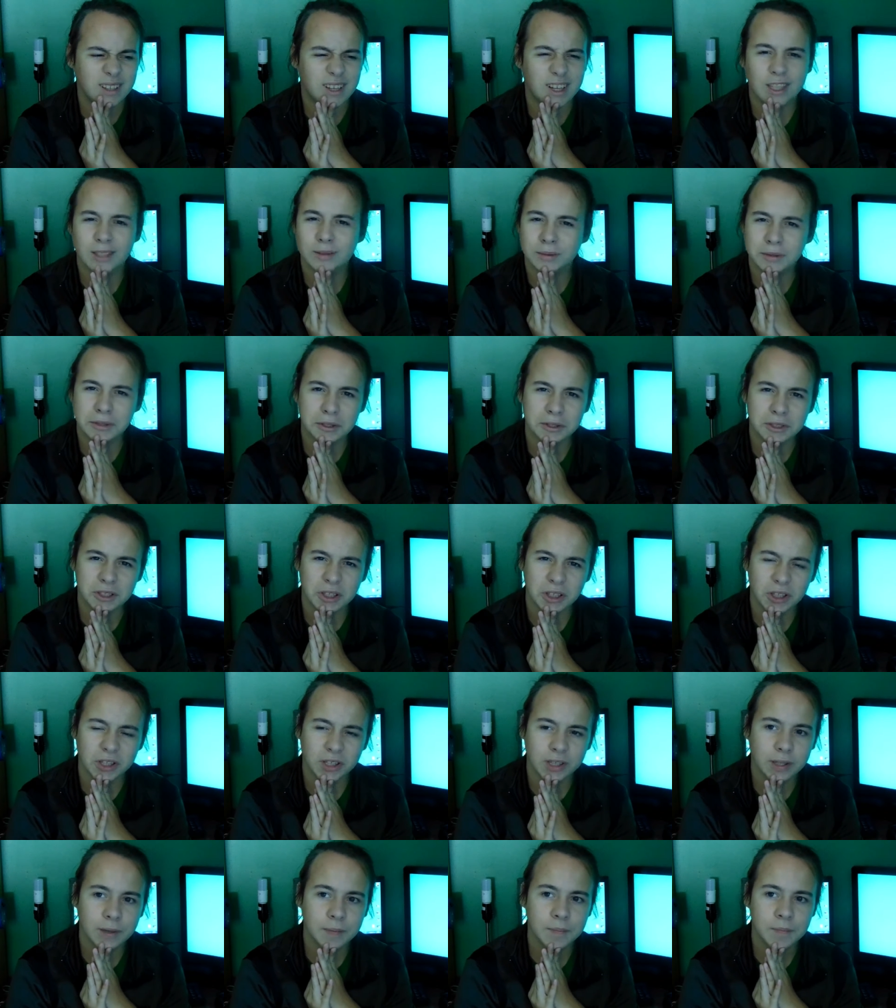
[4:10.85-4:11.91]
I'm so
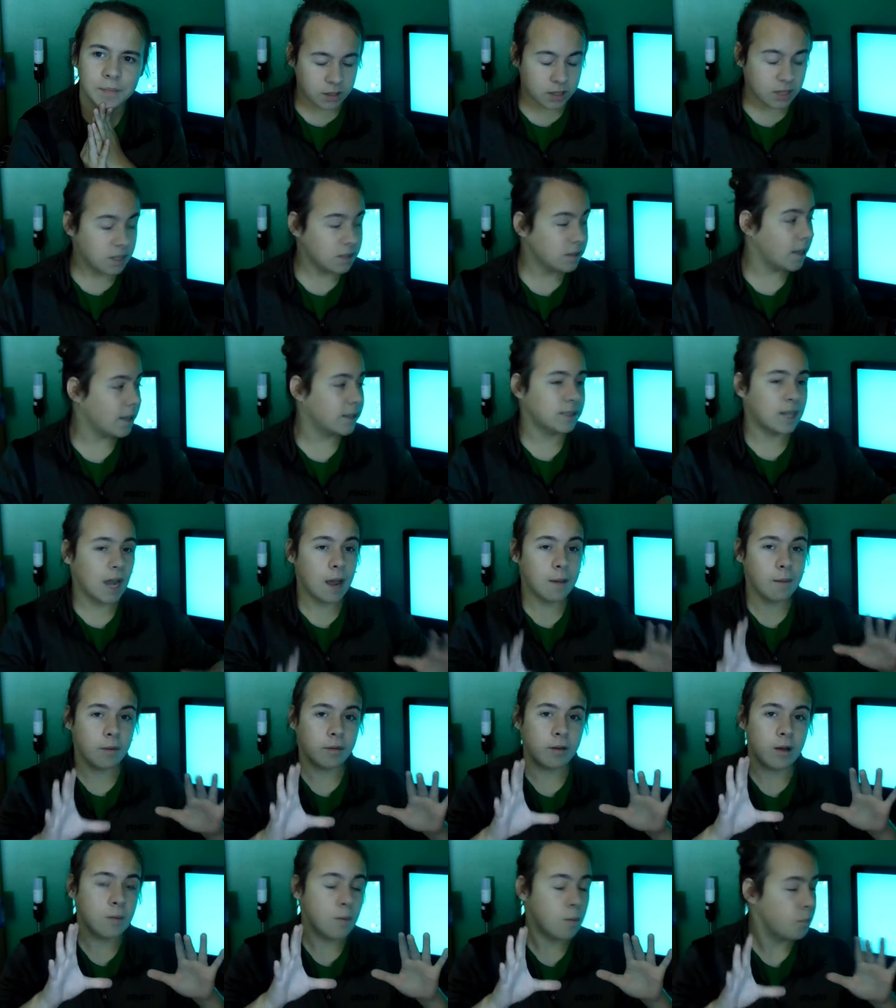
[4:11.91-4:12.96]
sorry. And in that time
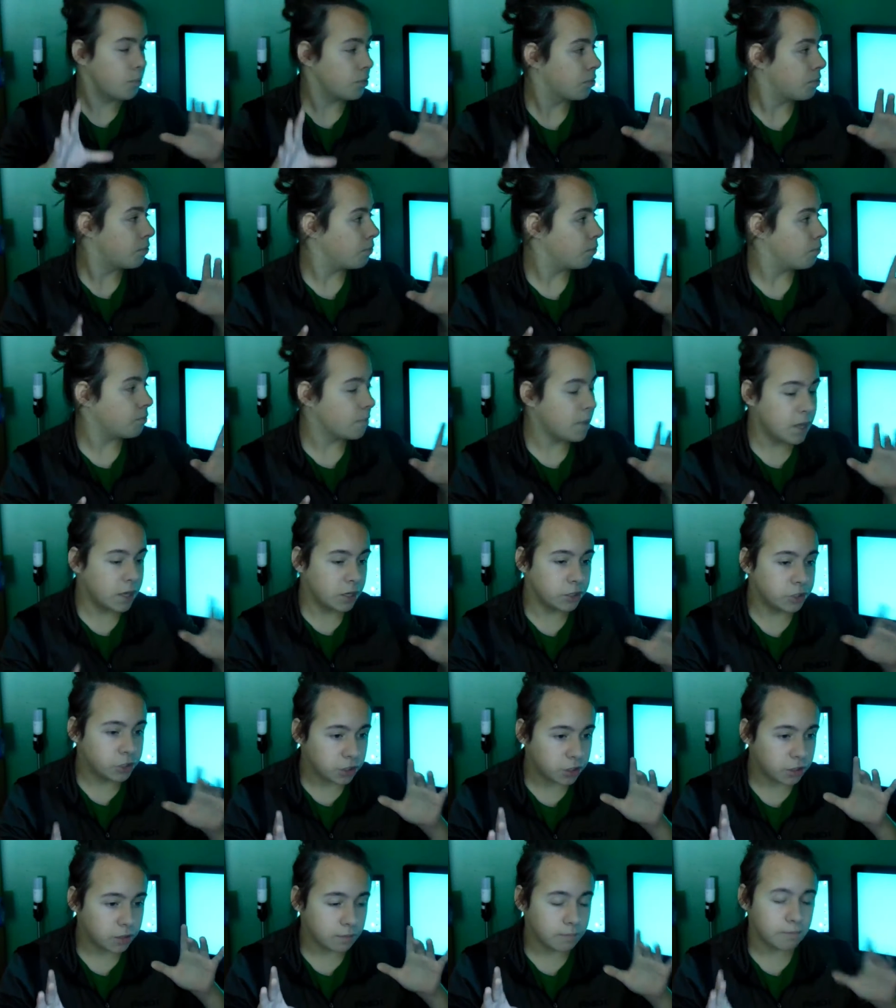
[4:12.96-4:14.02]
I've come up with
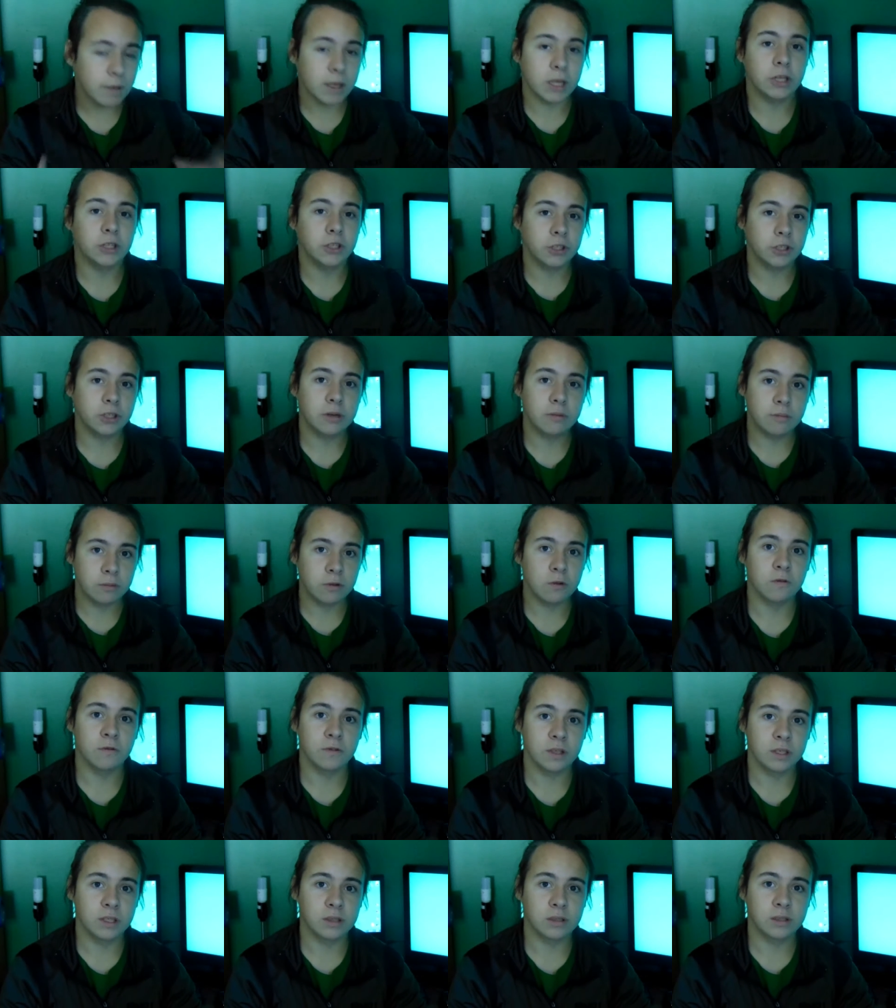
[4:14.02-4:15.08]
major, major
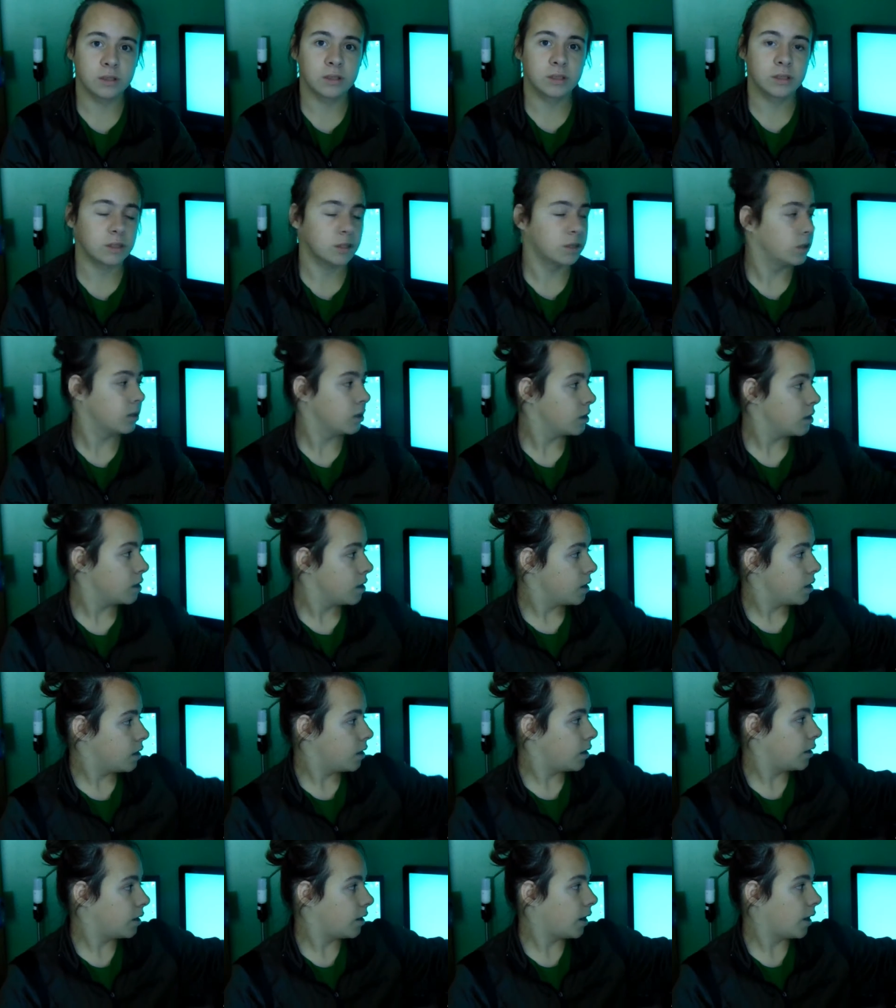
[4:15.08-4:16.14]
movies.
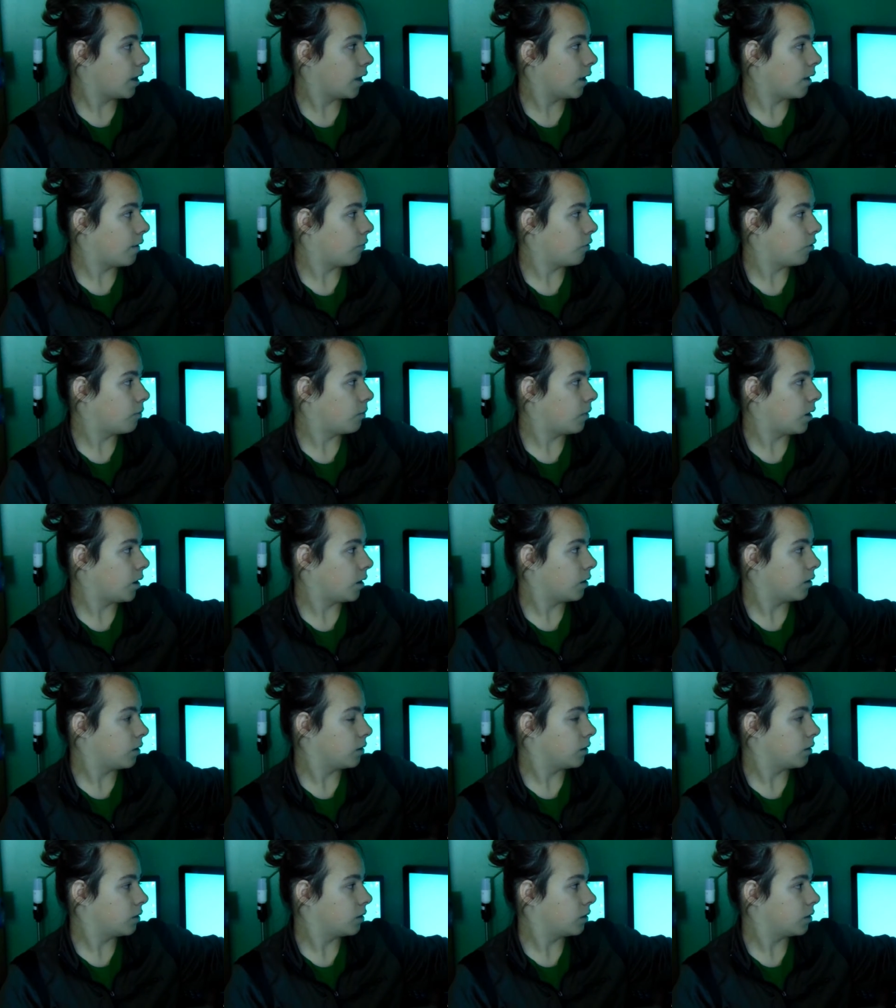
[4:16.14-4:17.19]
And I have them on
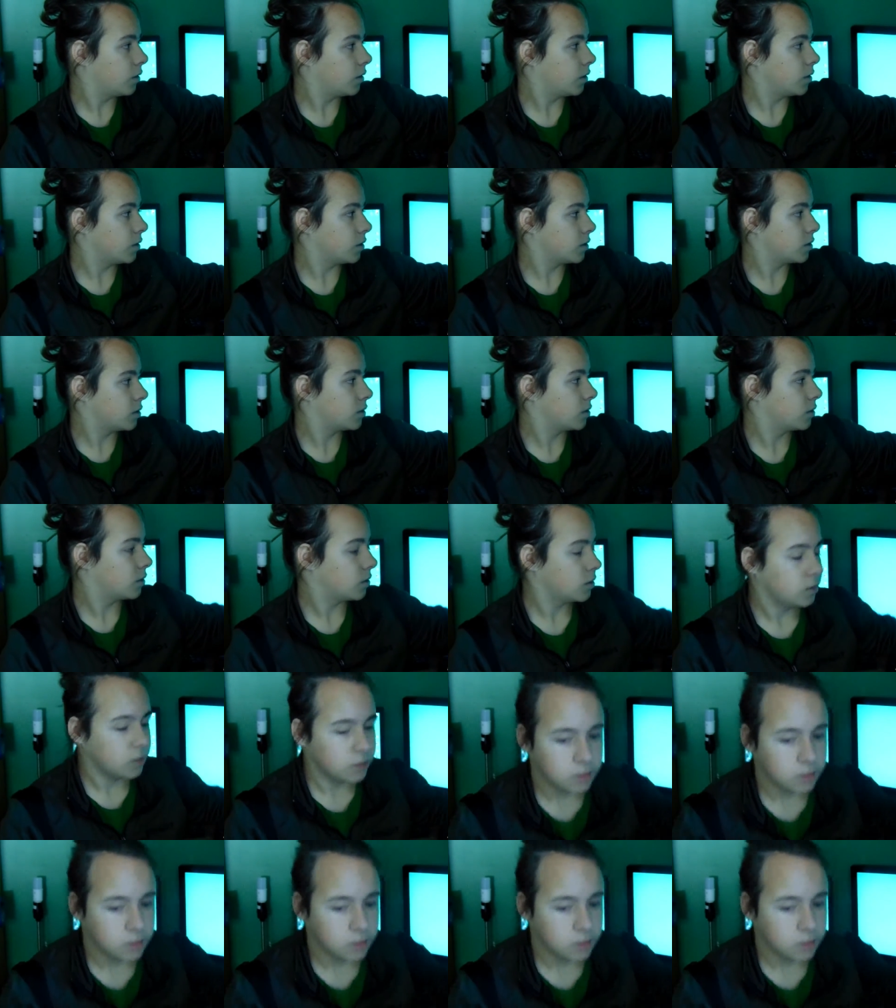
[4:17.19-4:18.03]
this